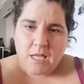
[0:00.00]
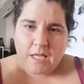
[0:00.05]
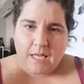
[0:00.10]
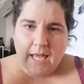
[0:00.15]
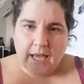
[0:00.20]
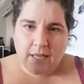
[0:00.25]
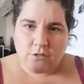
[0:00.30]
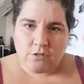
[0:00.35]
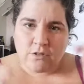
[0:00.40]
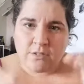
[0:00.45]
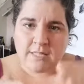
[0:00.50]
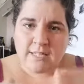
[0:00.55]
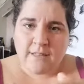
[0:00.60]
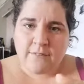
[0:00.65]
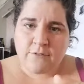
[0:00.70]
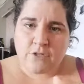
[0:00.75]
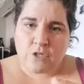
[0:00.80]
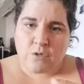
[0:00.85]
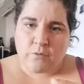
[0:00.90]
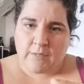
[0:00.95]
Catch
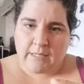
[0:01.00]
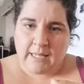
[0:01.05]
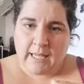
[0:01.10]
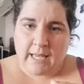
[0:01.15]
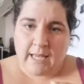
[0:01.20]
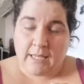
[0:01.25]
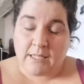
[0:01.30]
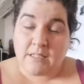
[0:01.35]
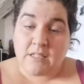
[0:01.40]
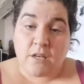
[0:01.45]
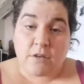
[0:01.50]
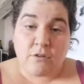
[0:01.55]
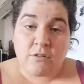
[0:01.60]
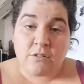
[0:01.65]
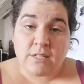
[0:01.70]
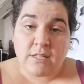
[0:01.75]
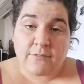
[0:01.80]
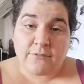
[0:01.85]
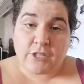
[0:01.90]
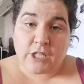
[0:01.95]
yourself doing that. Tell
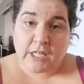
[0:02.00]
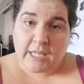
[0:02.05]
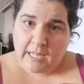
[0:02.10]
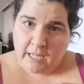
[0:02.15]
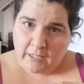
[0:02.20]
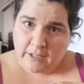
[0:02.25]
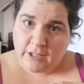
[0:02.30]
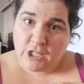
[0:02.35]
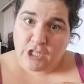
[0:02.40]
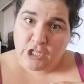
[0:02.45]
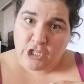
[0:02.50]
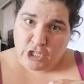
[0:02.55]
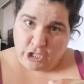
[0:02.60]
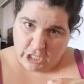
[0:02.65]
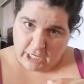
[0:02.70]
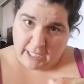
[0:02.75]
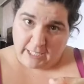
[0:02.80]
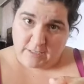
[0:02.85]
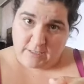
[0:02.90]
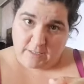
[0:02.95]
yourself to cut the
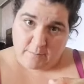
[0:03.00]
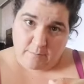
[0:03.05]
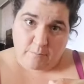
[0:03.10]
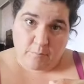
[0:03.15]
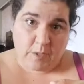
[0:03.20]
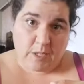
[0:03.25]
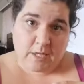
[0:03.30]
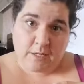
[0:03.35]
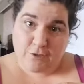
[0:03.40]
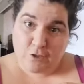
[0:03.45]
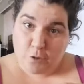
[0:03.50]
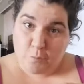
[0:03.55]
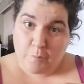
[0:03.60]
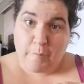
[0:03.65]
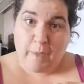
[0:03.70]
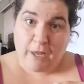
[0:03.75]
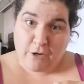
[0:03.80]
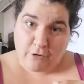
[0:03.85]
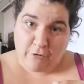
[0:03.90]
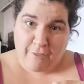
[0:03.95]
shit because you're
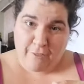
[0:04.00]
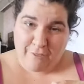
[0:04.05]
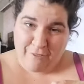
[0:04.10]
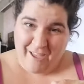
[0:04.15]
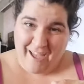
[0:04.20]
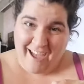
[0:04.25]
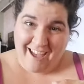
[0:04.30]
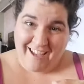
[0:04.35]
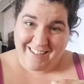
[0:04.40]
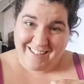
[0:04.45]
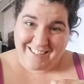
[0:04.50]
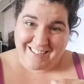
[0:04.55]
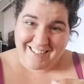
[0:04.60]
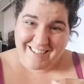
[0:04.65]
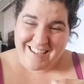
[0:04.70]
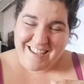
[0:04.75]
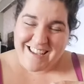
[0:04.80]
better than that.